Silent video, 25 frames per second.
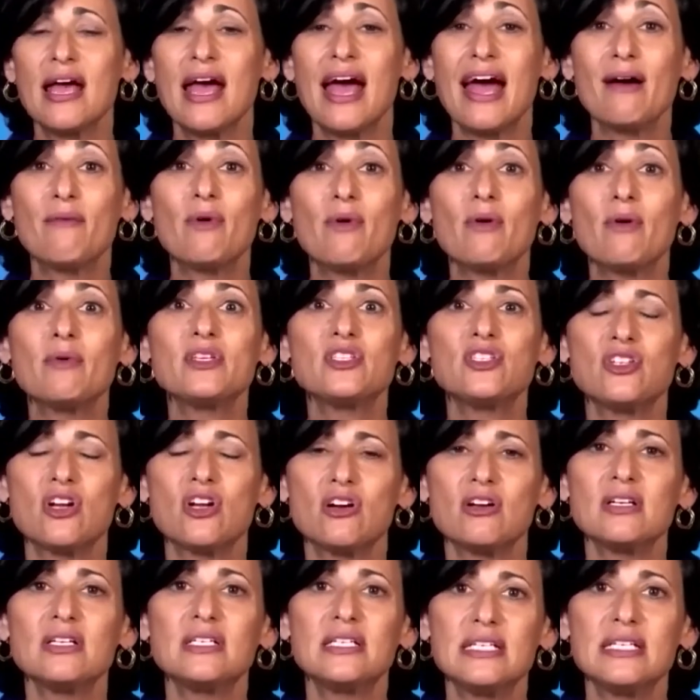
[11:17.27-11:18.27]
And what we
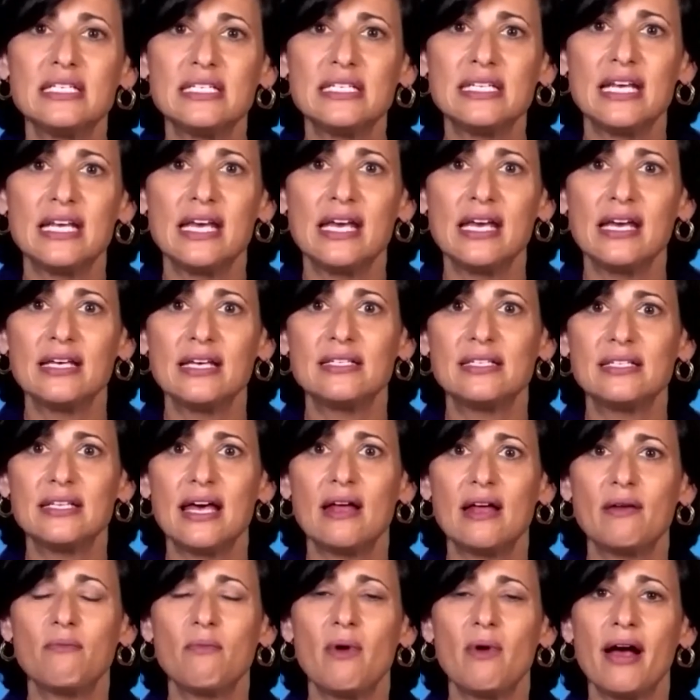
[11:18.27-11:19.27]
started to see is
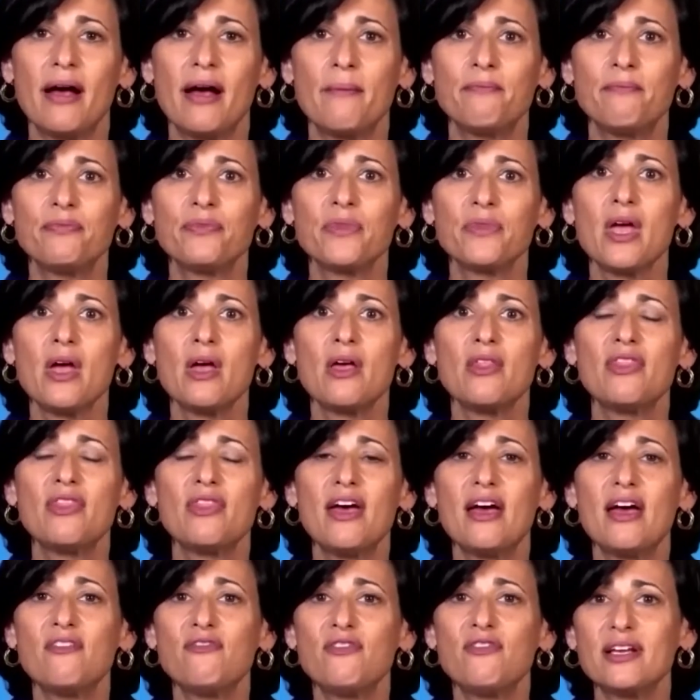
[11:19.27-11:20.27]
that
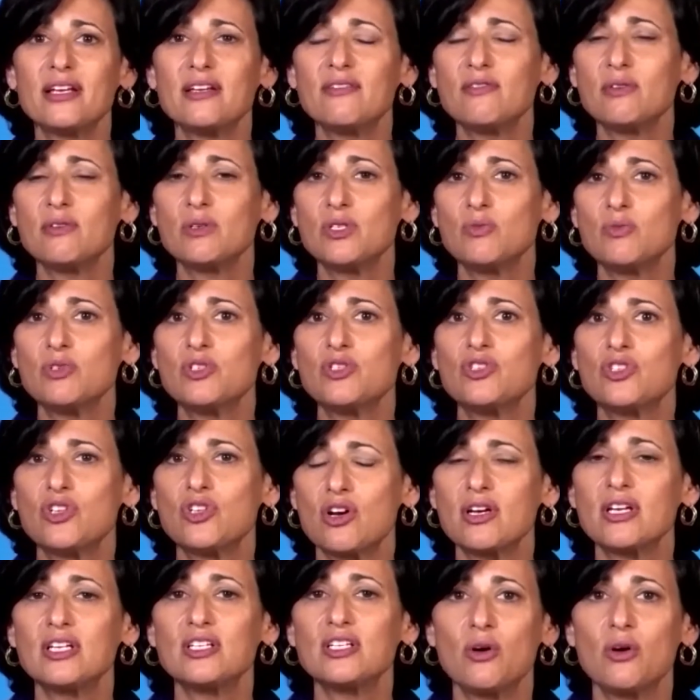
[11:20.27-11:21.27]
the effectiveness was
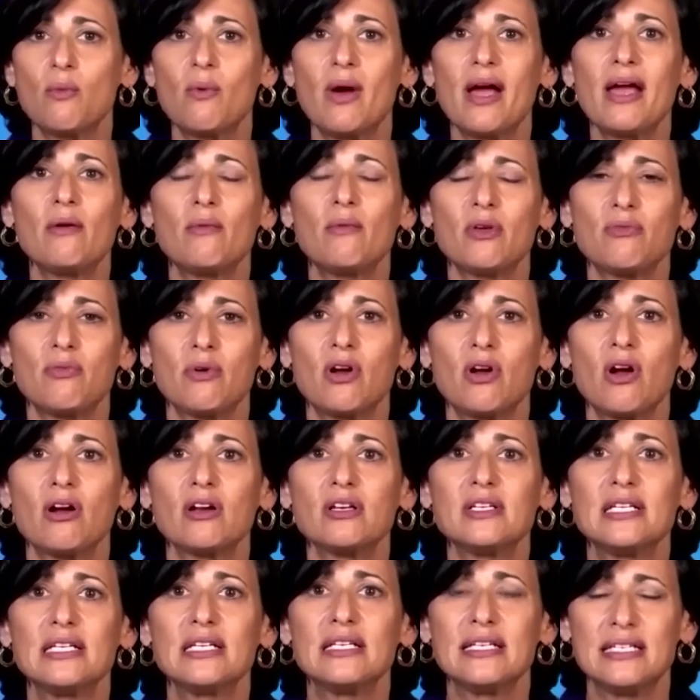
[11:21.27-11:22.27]
starting to wane with regard
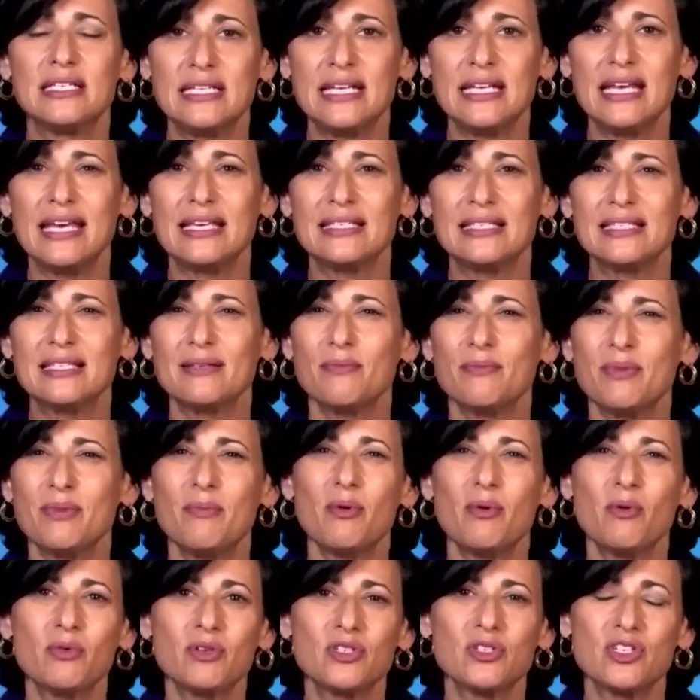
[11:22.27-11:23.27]
to disease. Some
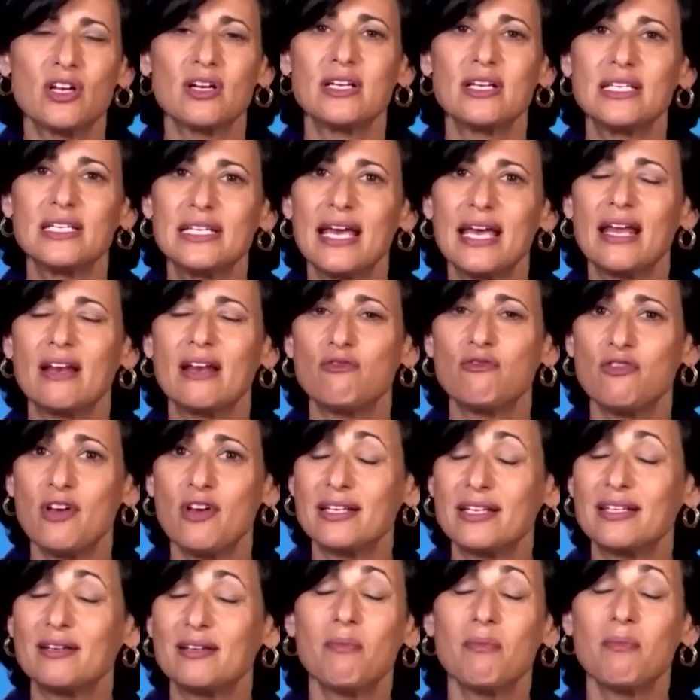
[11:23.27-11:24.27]
people were starting to get
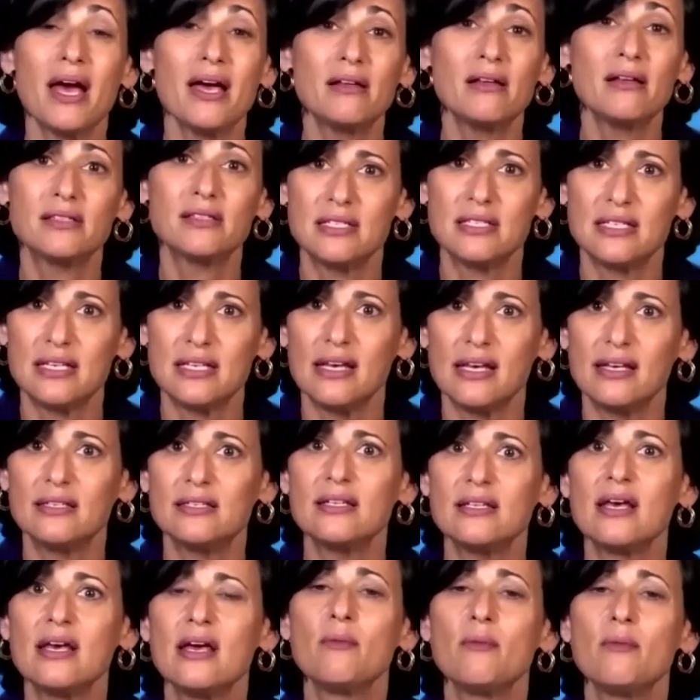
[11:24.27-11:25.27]
infected, mild disease,
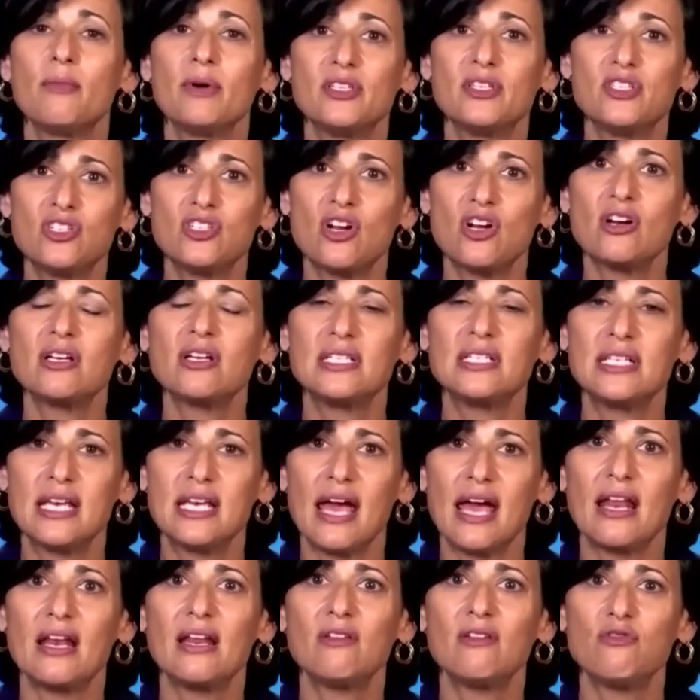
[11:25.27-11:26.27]
but starting to
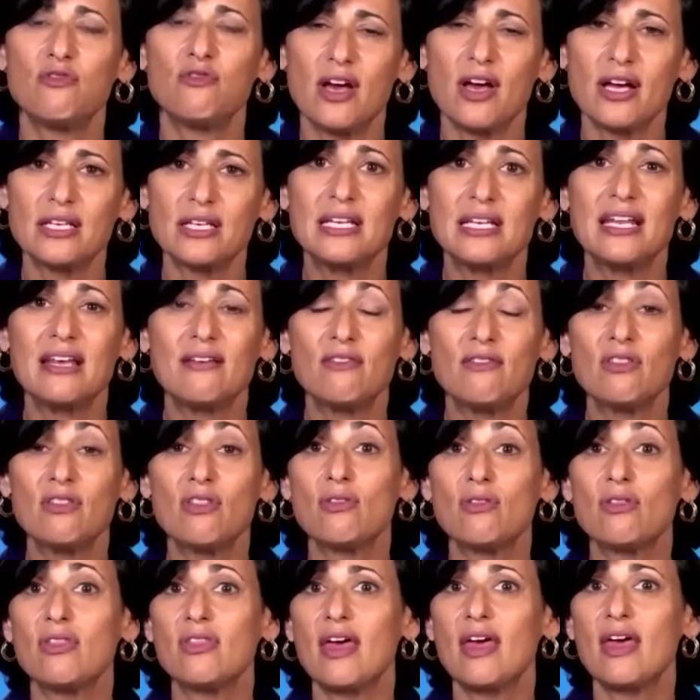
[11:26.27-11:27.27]
get infected even
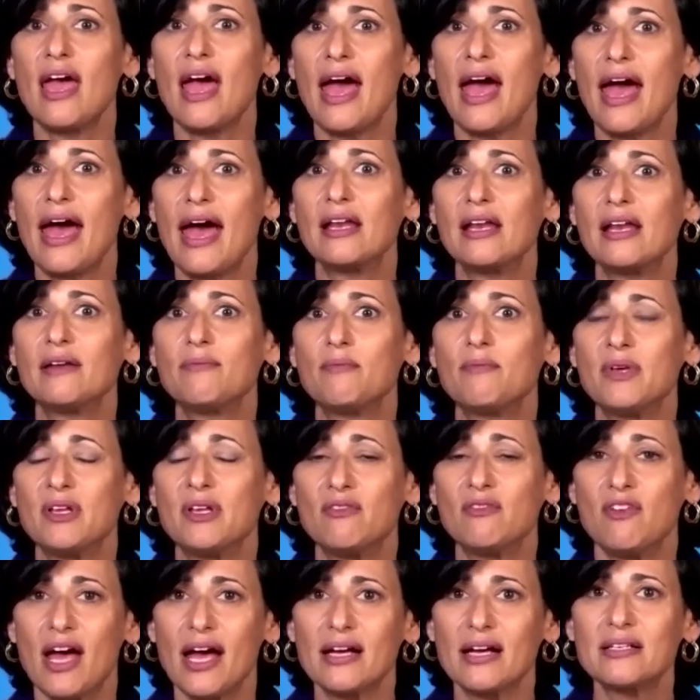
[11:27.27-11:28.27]
though they had been
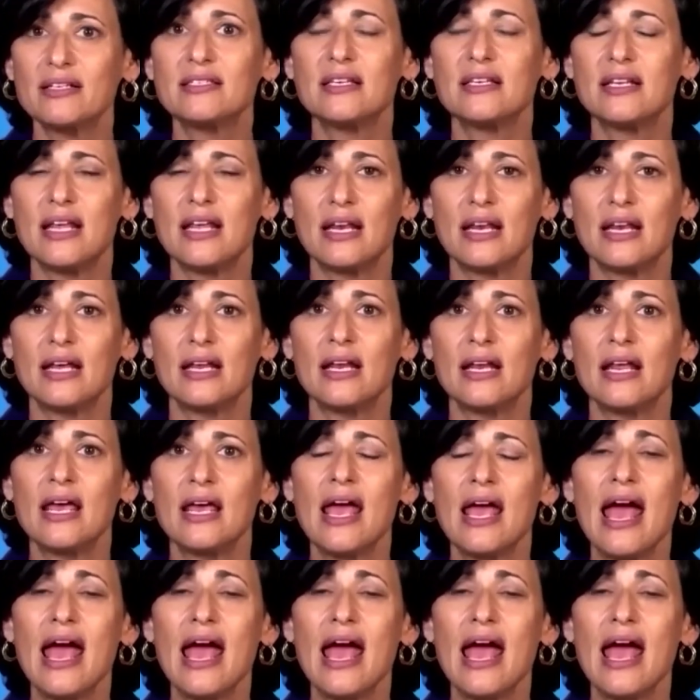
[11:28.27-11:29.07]
vaccinated.